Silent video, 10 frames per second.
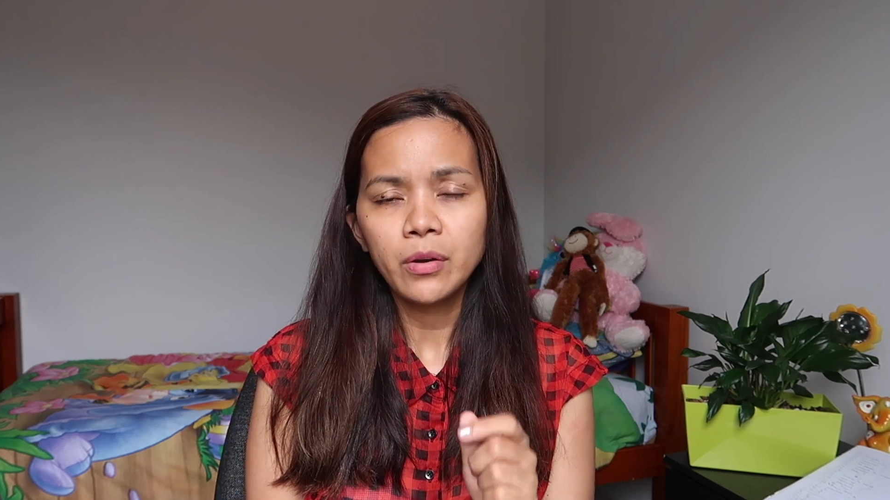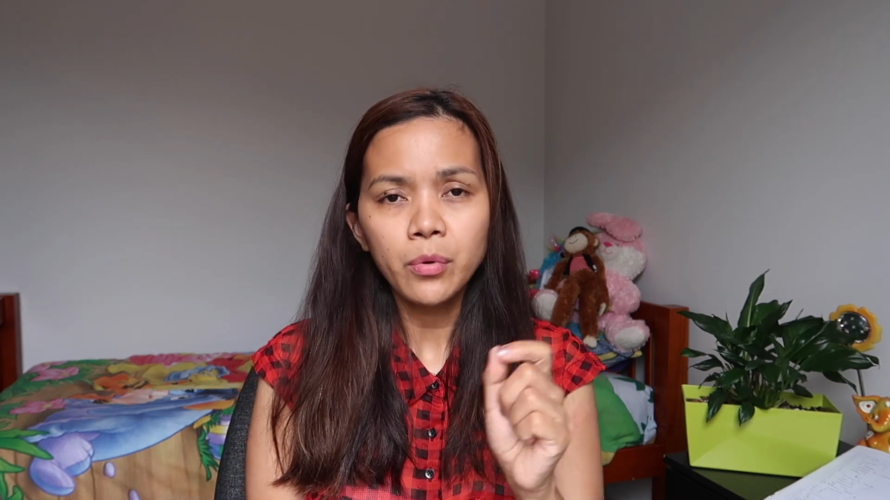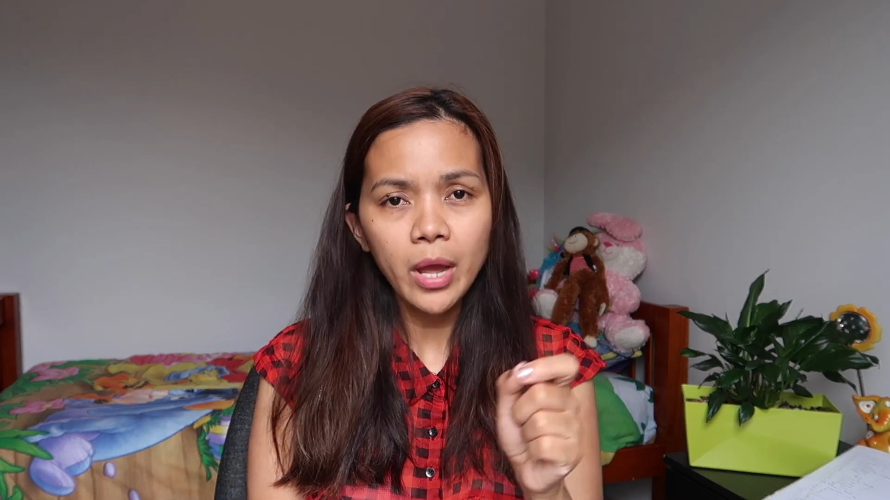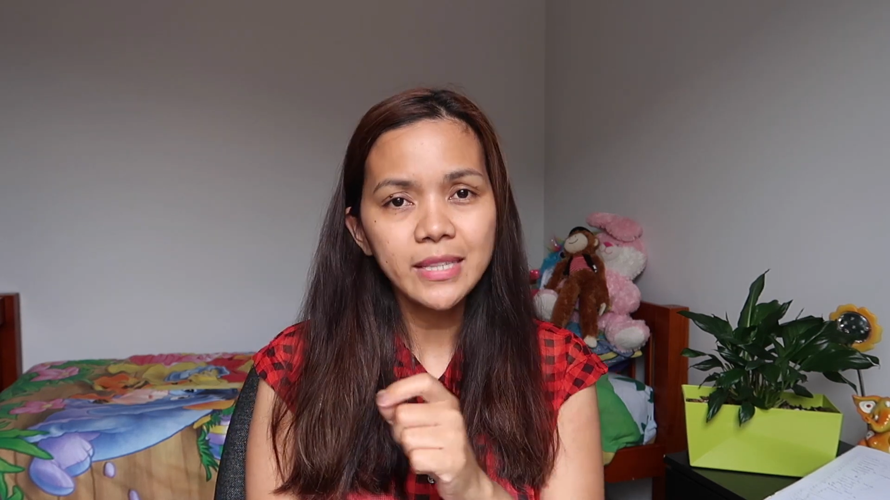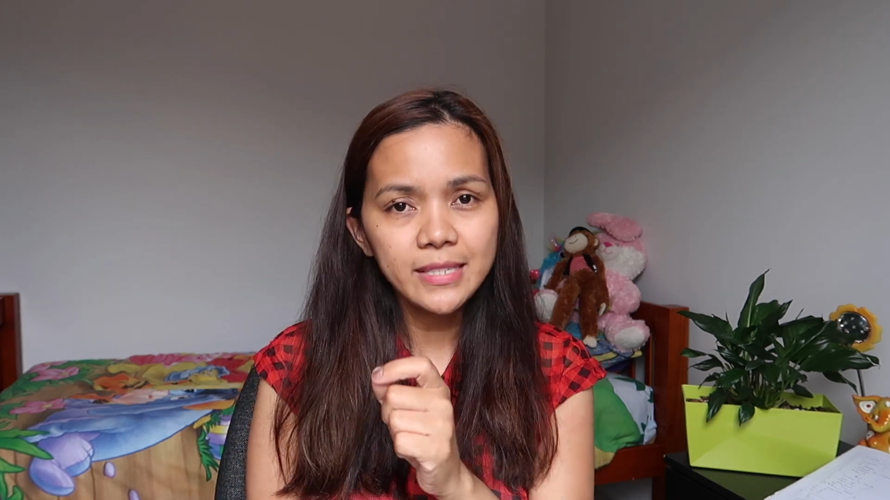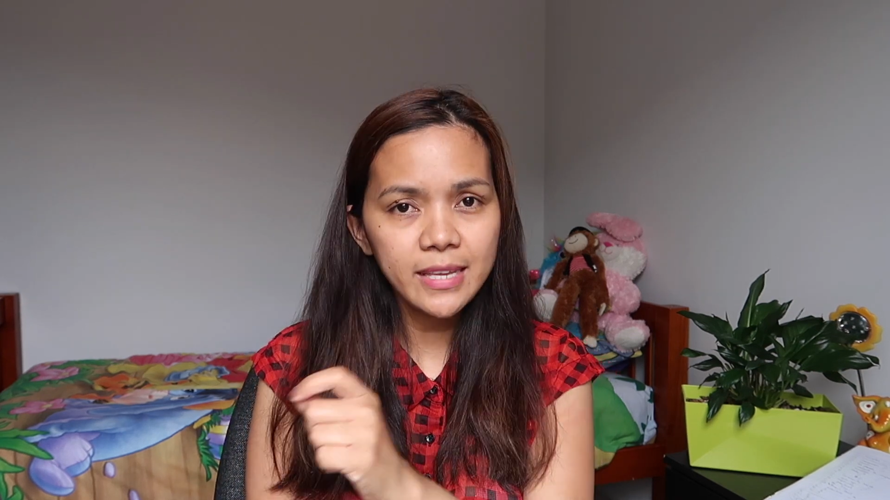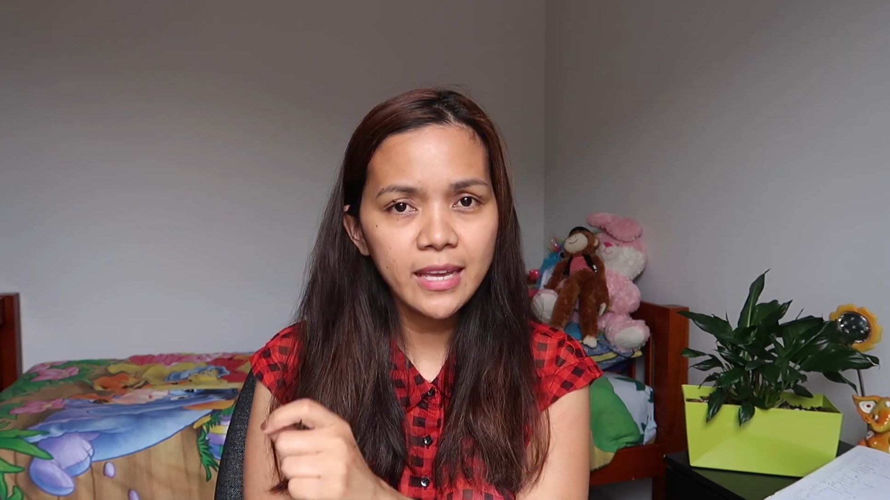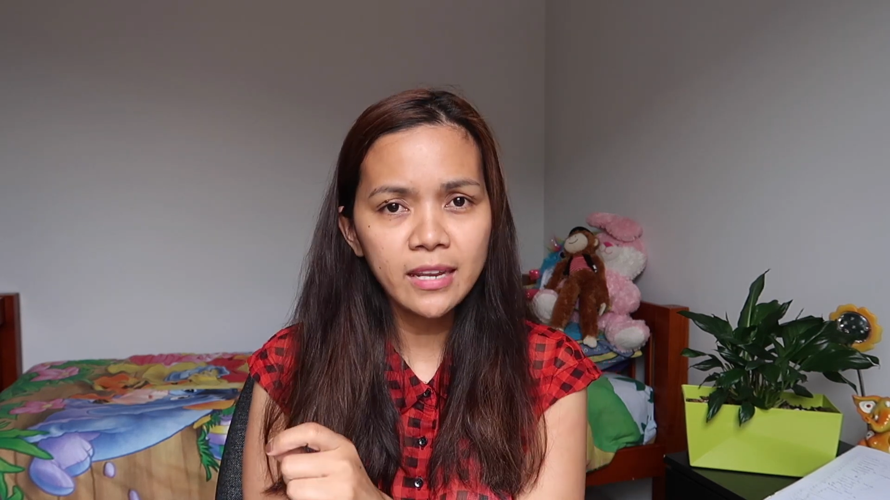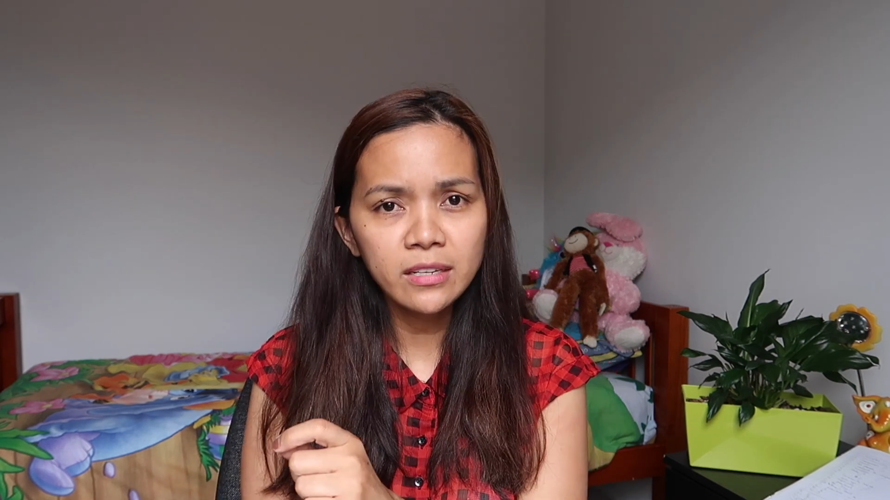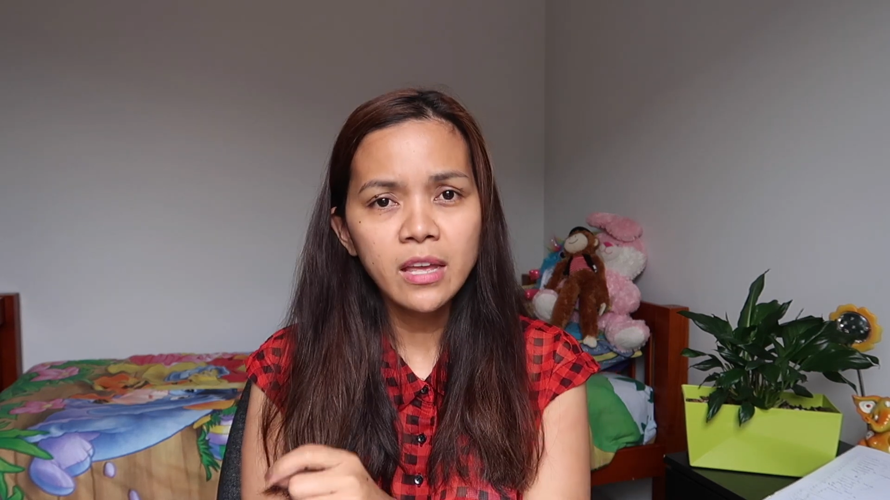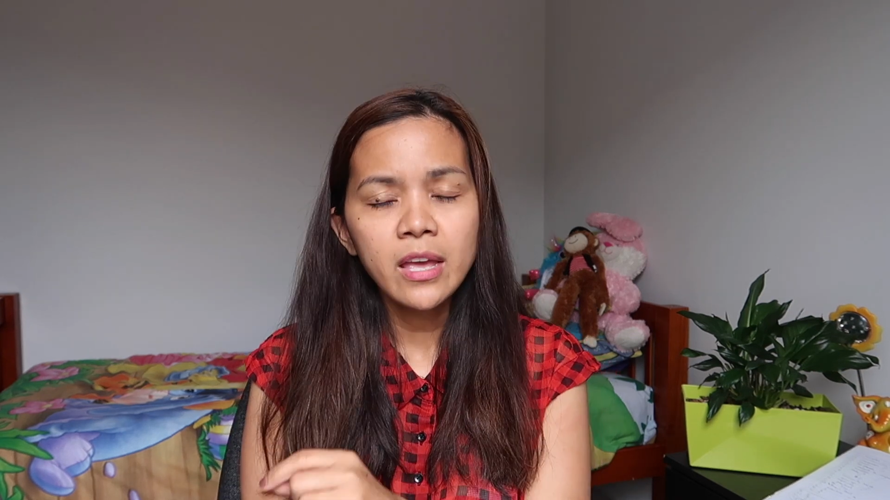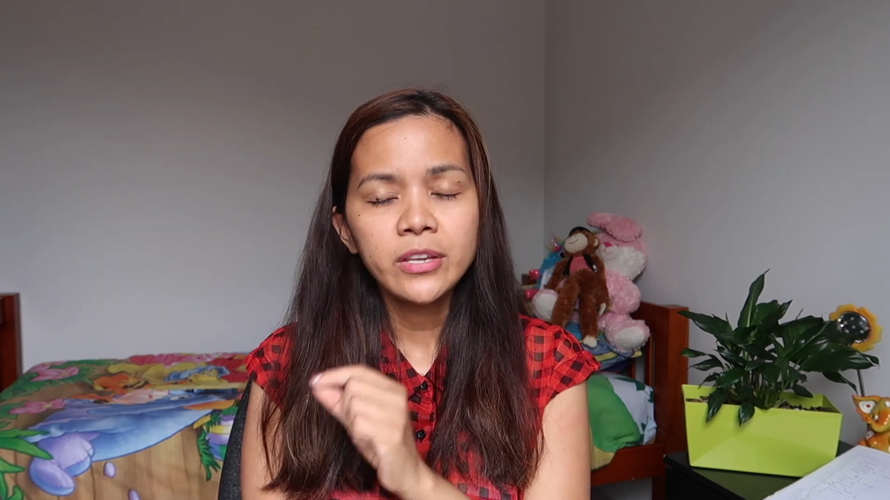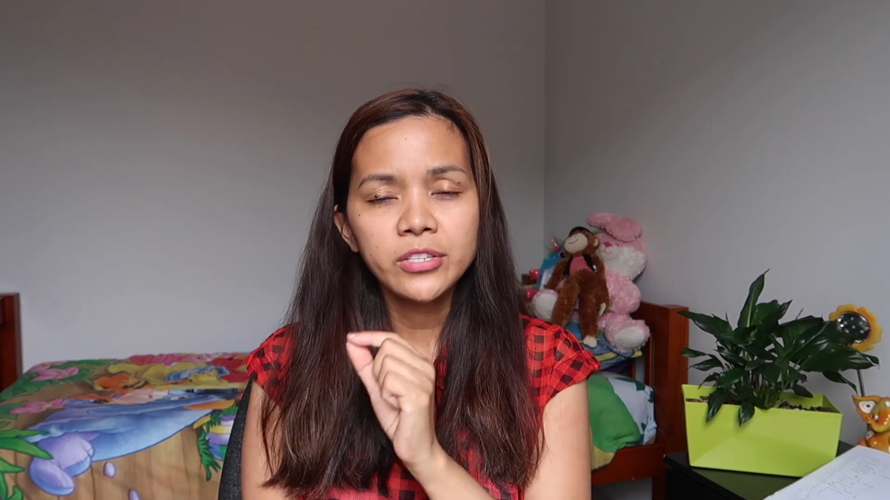write again.